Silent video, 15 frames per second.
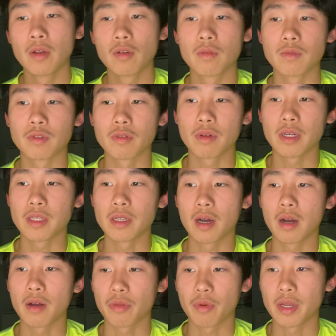rheumatoid
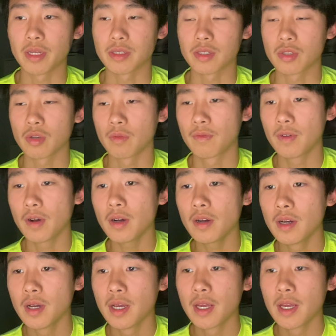arthritis so far.